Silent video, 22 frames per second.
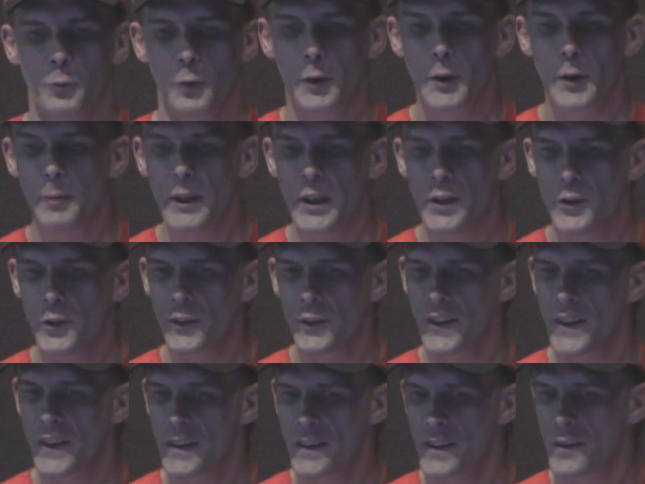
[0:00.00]
we'll be
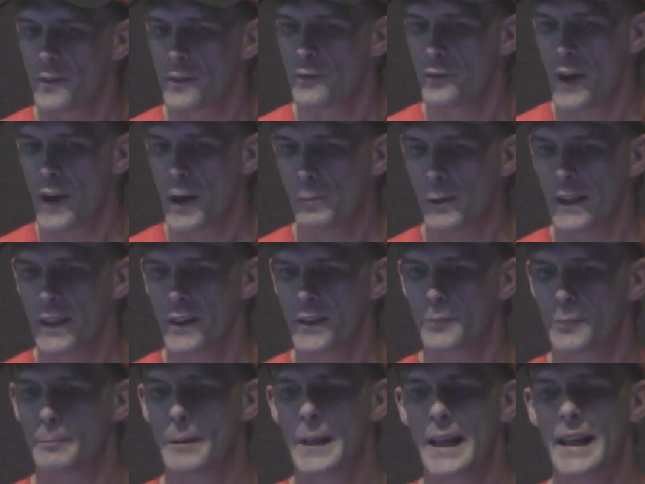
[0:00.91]
using the
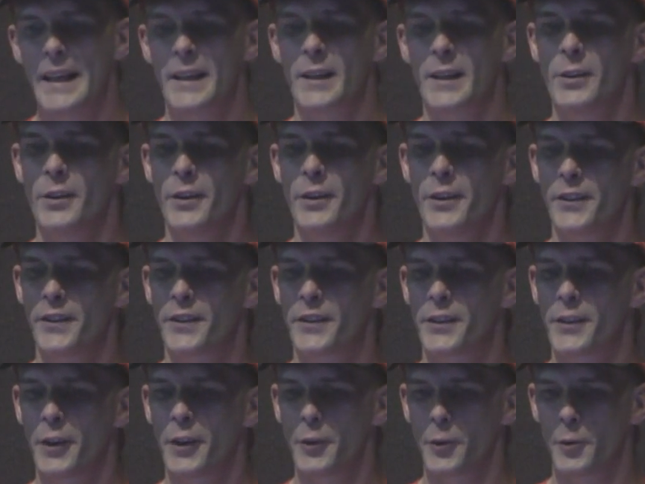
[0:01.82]
fabulous
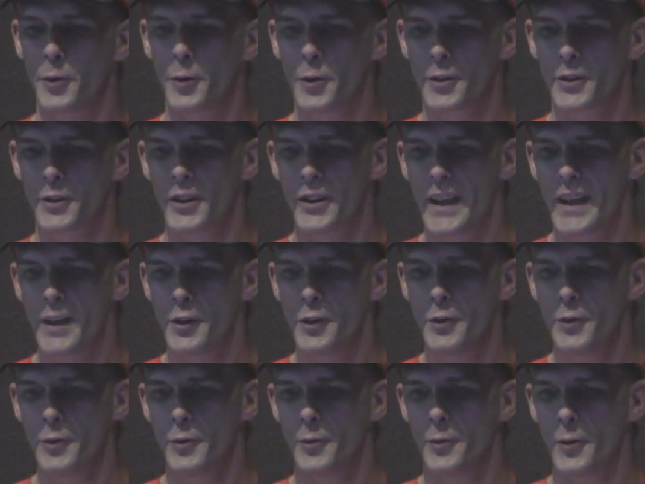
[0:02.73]
planningalerts.org.au
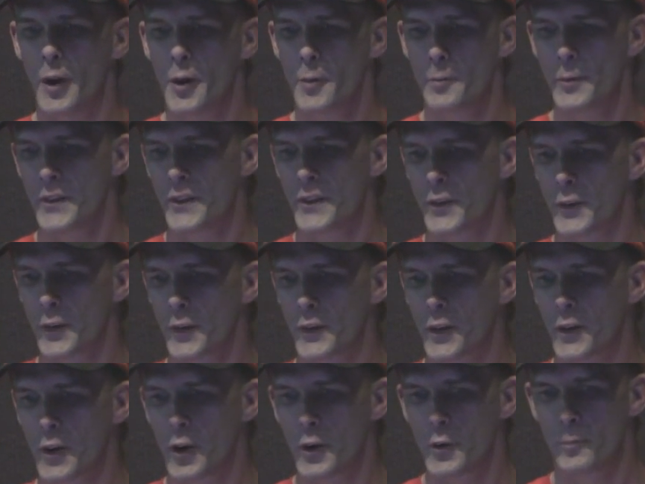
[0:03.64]
open
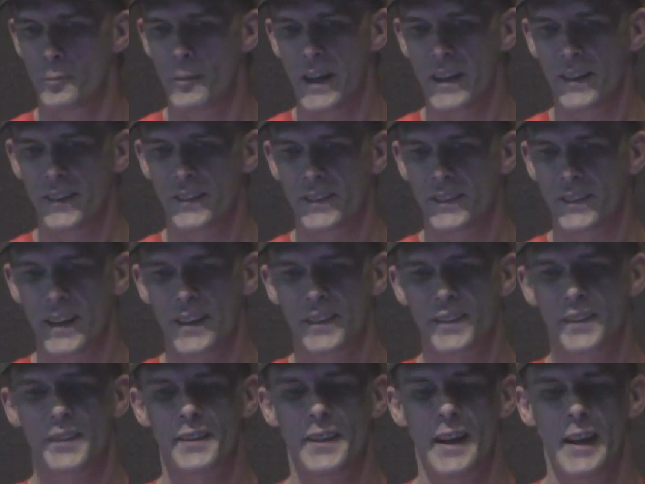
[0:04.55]
source code base
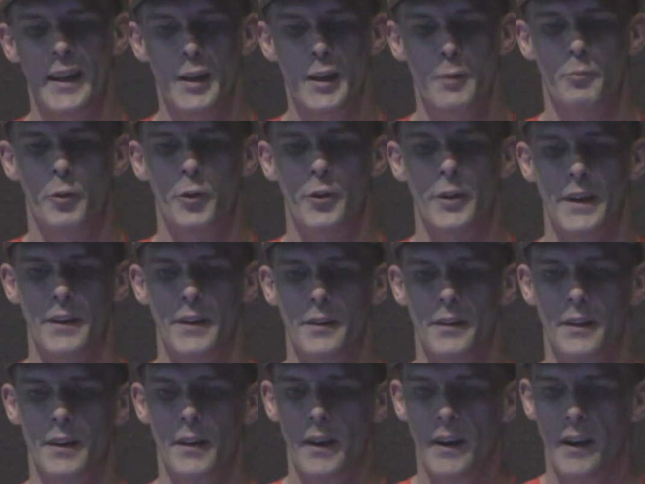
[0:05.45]
as a starting point.
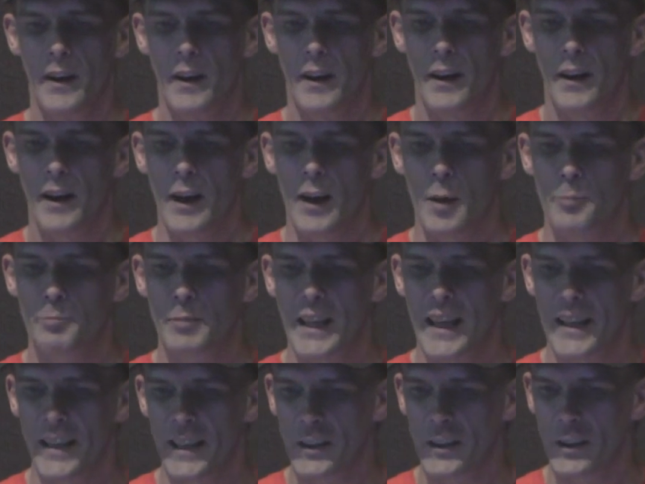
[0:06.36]
Uh, Planning